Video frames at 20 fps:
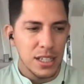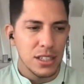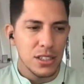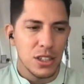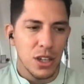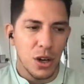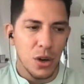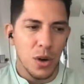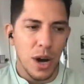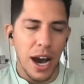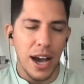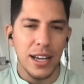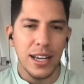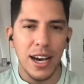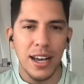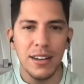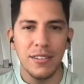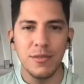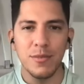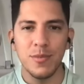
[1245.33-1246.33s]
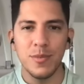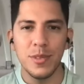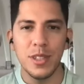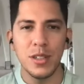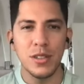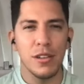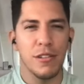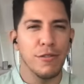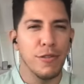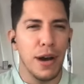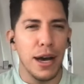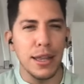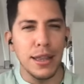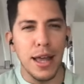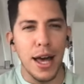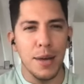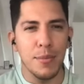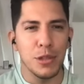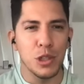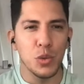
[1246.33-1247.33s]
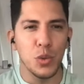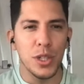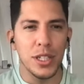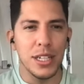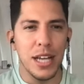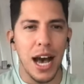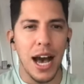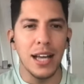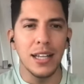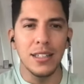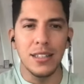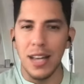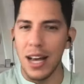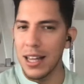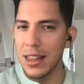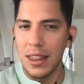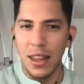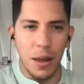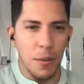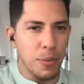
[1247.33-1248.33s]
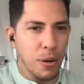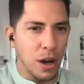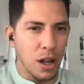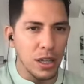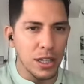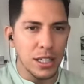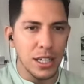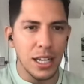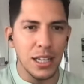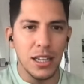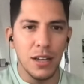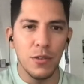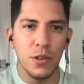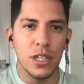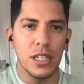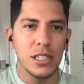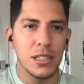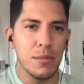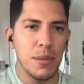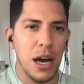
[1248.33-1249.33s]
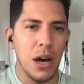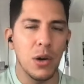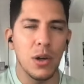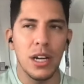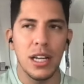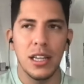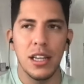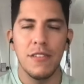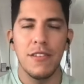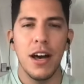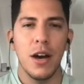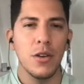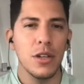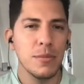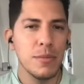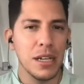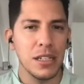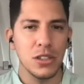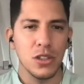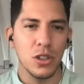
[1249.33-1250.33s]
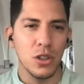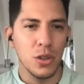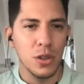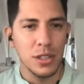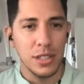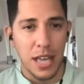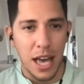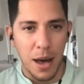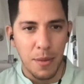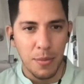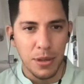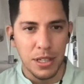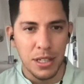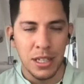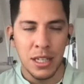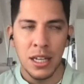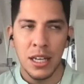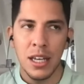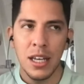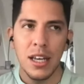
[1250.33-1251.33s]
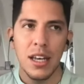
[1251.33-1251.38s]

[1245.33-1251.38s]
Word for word: So I kind of there's a fine line between I I love Paulie and I love what he's about and I love how he makes Dolores happy.